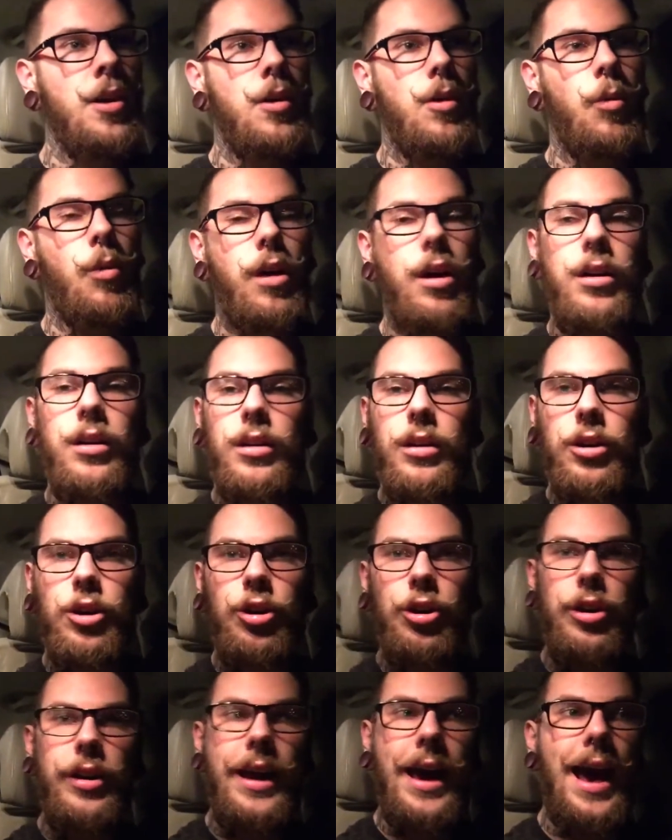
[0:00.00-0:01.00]
What
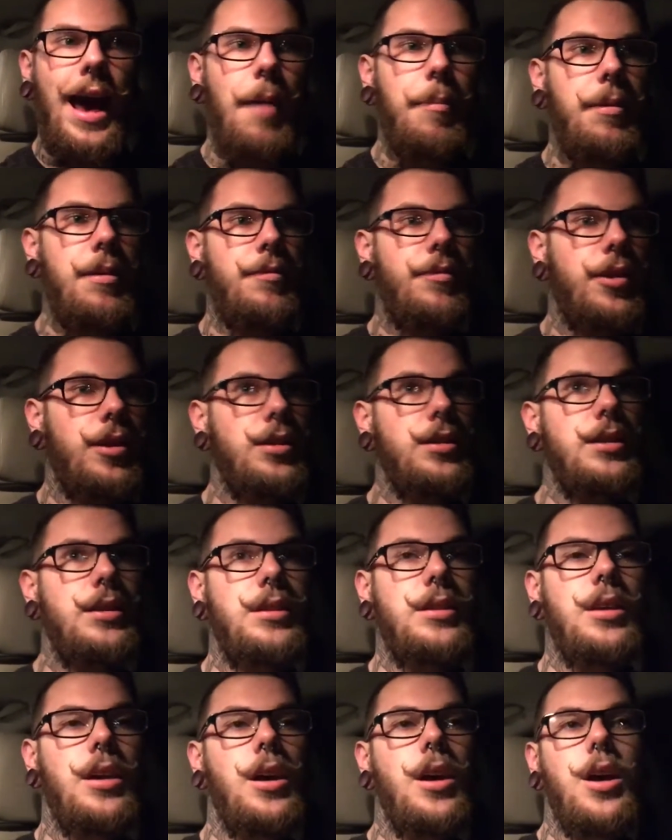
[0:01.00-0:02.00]
could happen
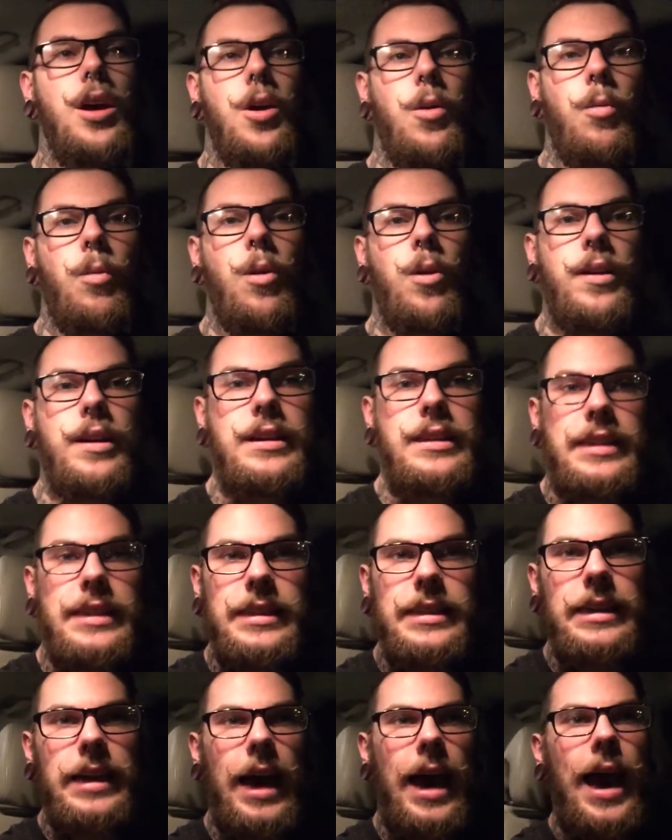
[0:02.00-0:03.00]
versus, well, it
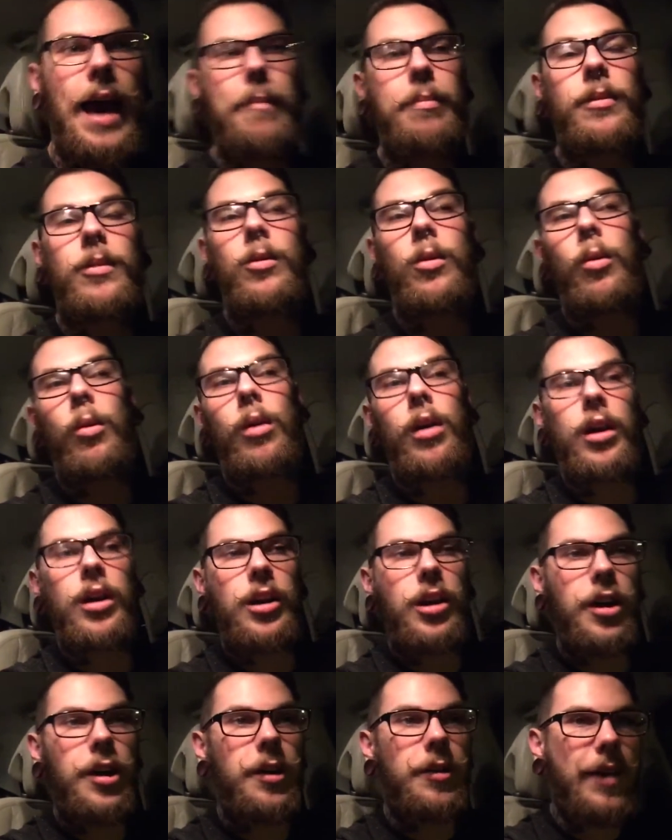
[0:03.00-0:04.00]
didn't happen, or what
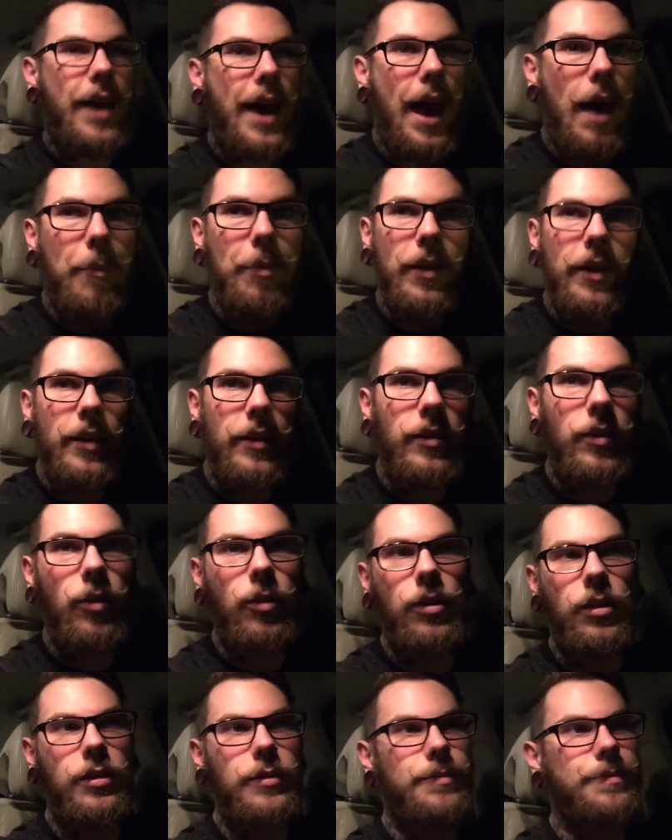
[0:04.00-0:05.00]
could have happened,
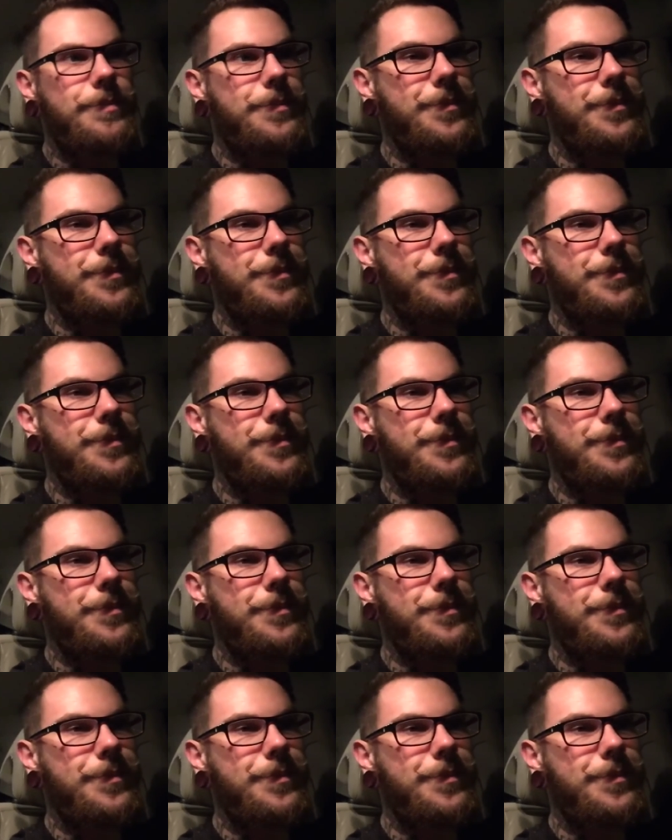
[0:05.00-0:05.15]
or